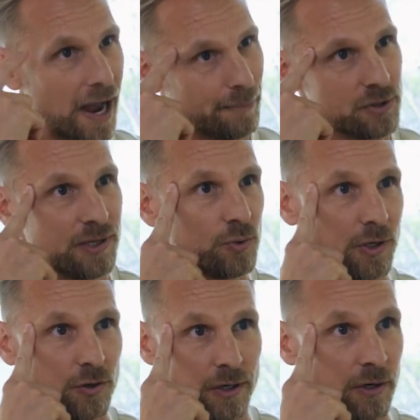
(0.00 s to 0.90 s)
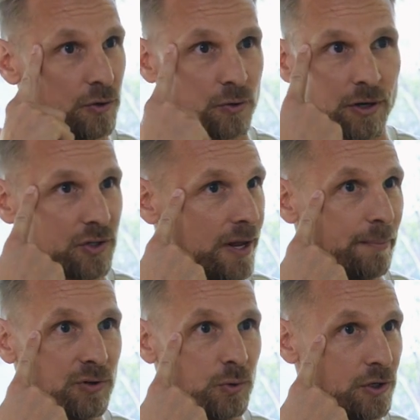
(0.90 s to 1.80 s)
happens between your ears or doesn't
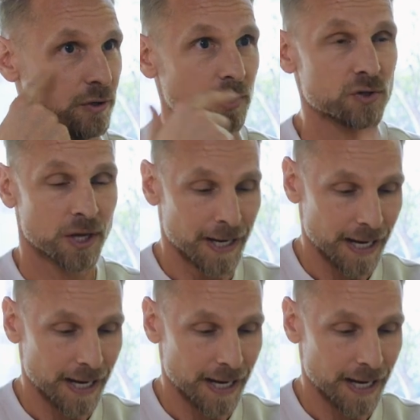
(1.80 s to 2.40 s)
happen between your ears.